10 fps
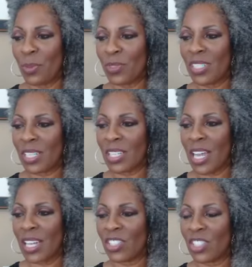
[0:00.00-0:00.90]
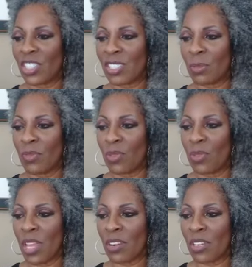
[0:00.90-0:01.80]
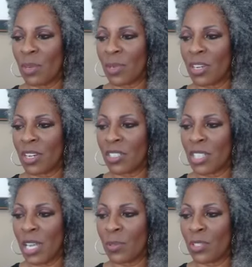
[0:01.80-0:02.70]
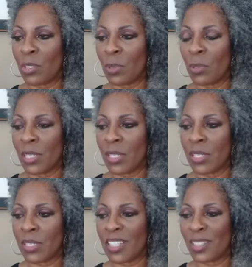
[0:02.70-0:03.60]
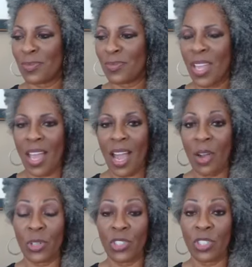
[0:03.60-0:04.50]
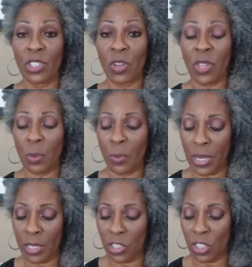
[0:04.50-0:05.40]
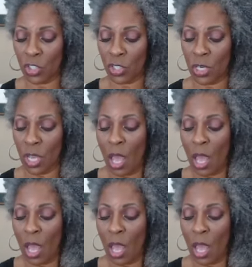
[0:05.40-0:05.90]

I'm just acknowledging some of you that are coming on and typing to me because I want you to know that I'm paying attention.